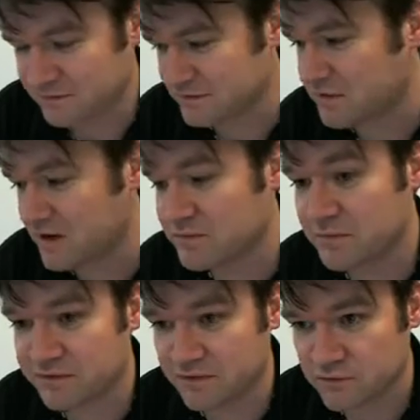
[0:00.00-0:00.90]
to blame
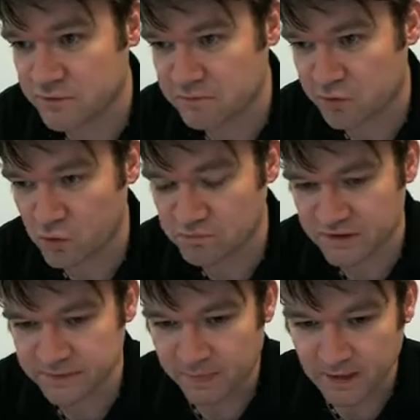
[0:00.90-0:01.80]
themselves for a bit of poor
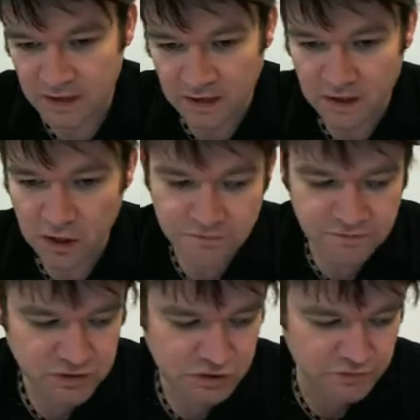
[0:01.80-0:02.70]
play.
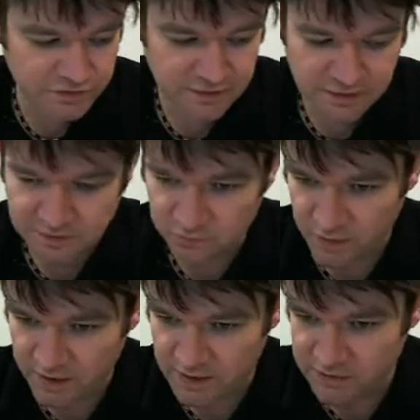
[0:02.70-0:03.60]
Overshooting is
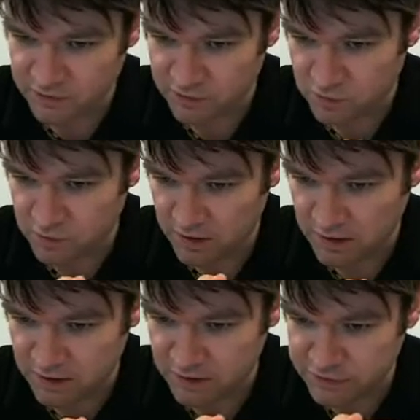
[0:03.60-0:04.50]
where you
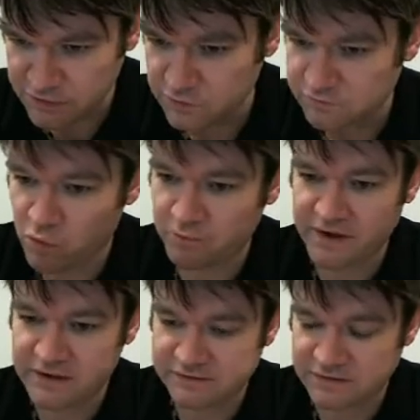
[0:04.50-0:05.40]
use more
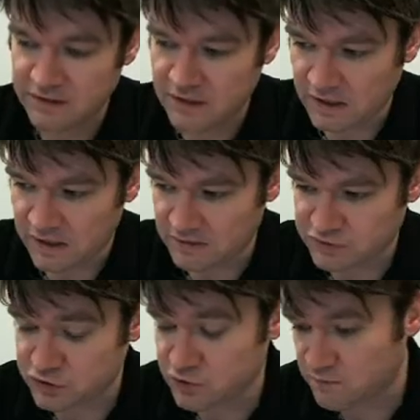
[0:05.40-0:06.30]
paint
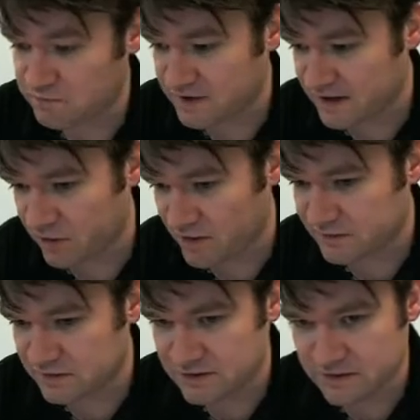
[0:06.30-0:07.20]
to shoot a player out
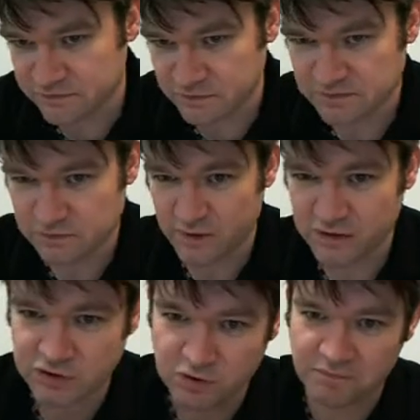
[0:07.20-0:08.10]
than you need to. So it's where you
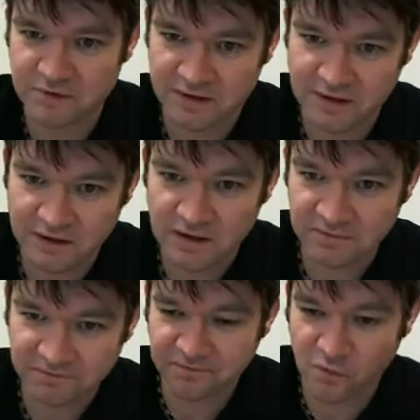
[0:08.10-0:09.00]
shoot a player
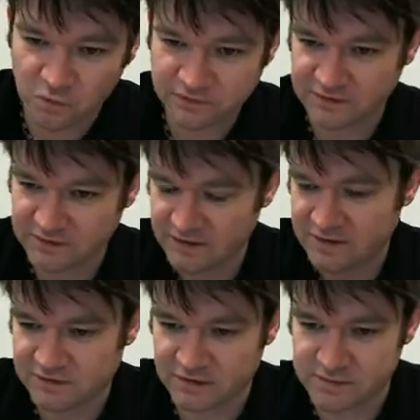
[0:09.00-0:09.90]
4, 6,
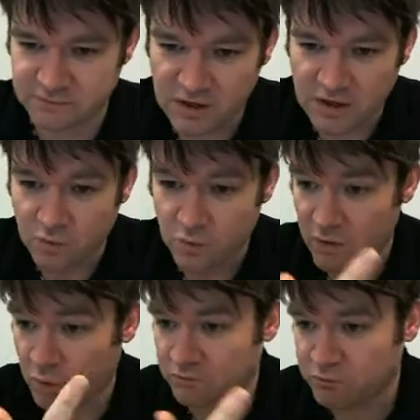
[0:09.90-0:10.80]
8 times where
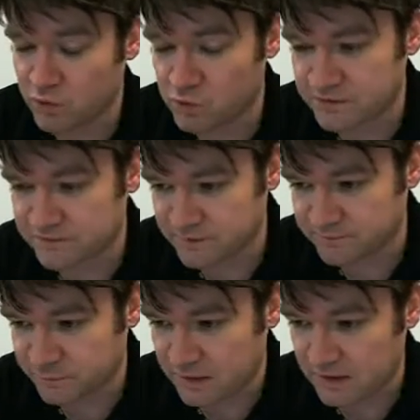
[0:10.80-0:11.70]
one ball would have done.
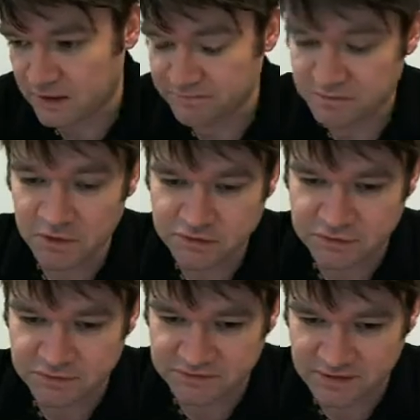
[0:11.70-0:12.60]
If the
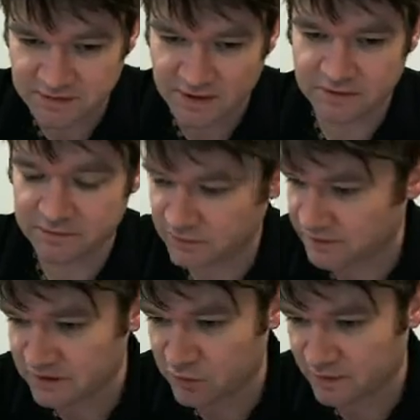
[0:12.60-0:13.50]
marshals see that, they'll
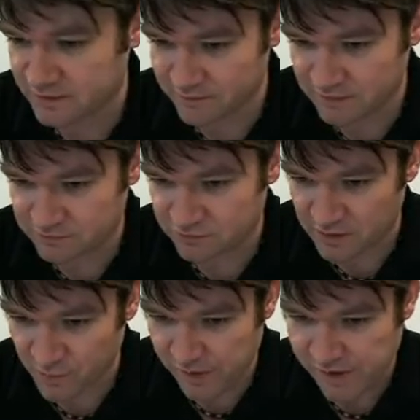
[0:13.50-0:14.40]
kick you out of the event straight
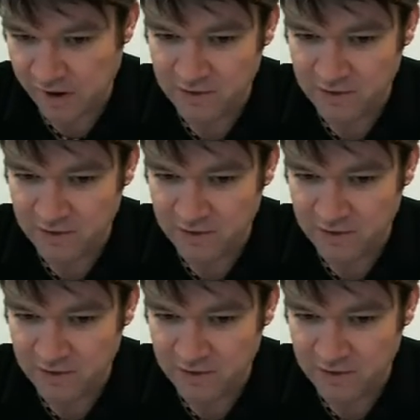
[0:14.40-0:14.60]
away.